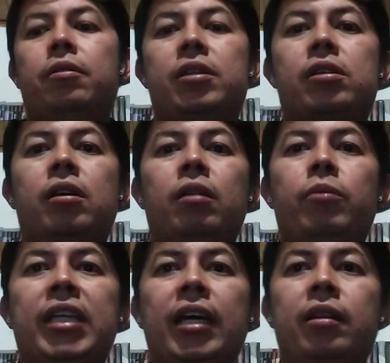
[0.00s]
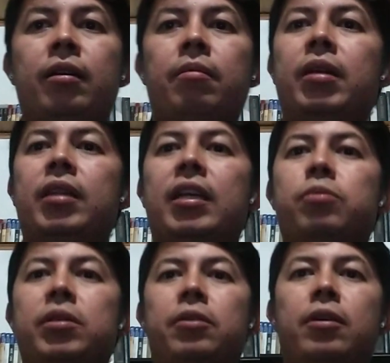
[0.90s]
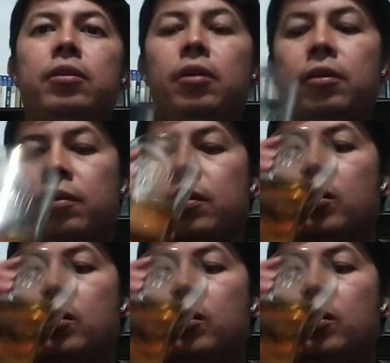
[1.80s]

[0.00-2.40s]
skilled with that. But that's what you're going to do.